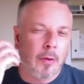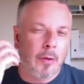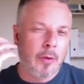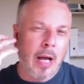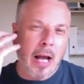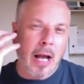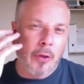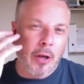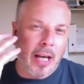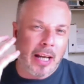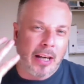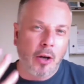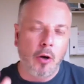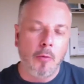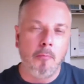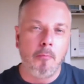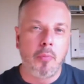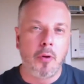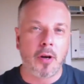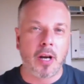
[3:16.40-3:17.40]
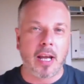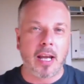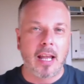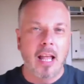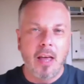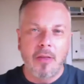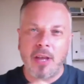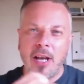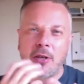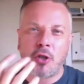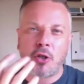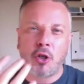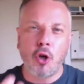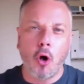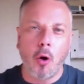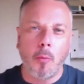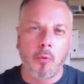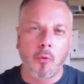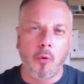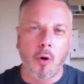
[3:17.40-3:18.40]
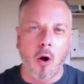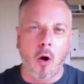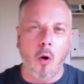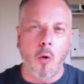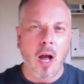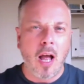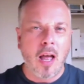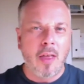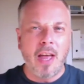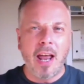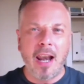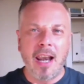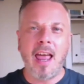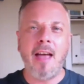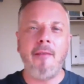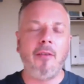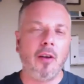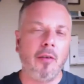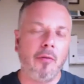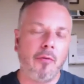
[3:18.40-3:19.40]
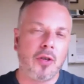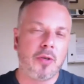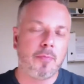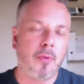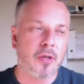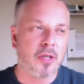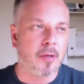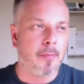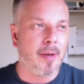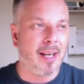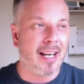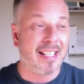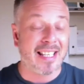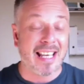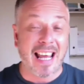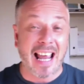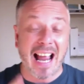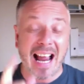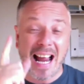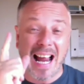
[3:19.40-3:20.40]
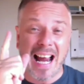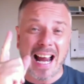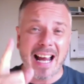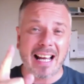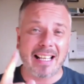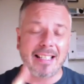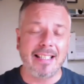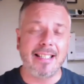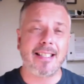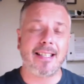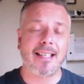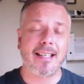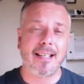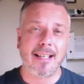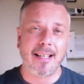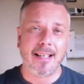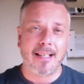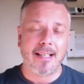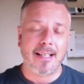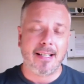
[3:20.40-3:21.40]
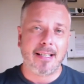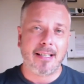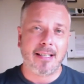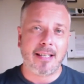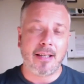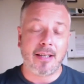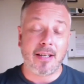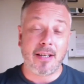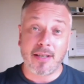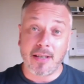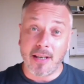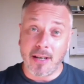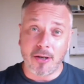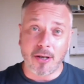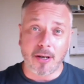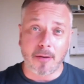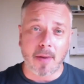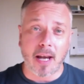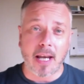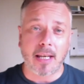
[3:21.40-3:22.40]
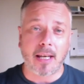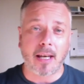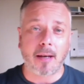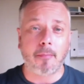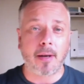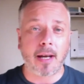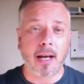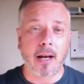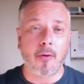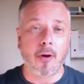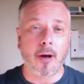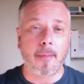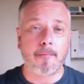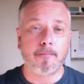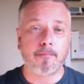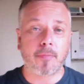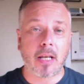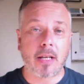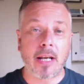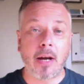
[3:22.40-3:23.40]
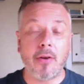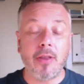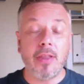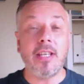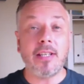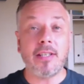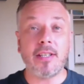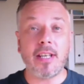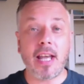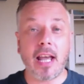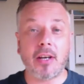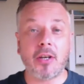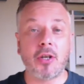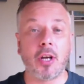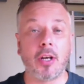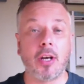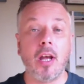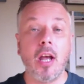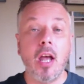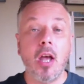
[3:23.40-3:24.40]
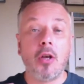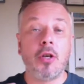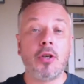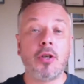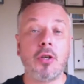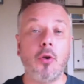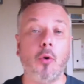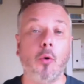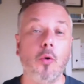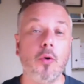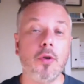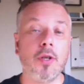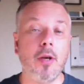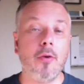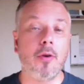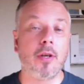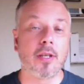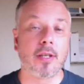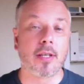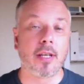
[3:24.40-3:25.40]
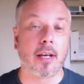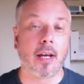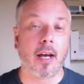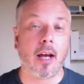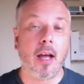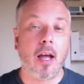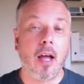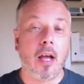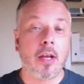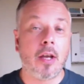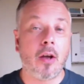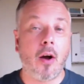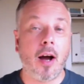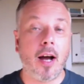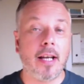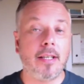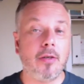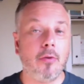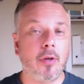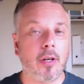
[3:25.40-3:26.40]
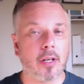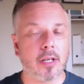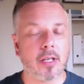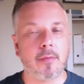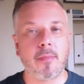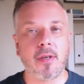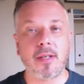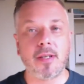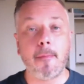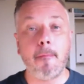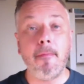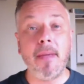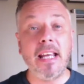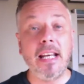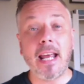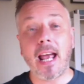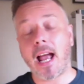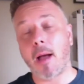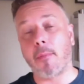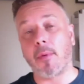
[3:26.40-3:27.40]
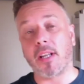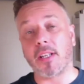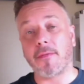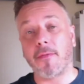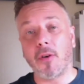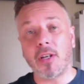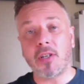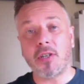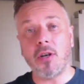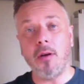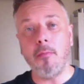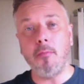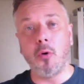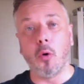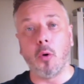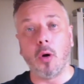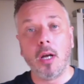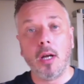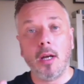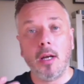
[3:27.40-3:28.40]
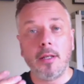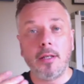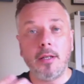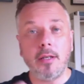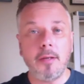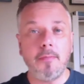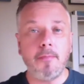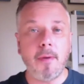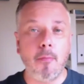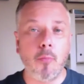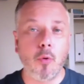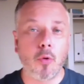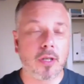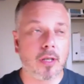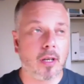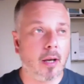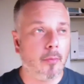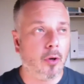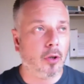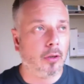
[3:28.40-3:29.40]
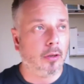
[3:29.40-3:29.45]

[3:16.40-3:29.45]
their company, their job role, their level of responsibility, and their decision-making power. Now, in this section, you should also consider your ideal customers' media habits. For example, do they spend more time on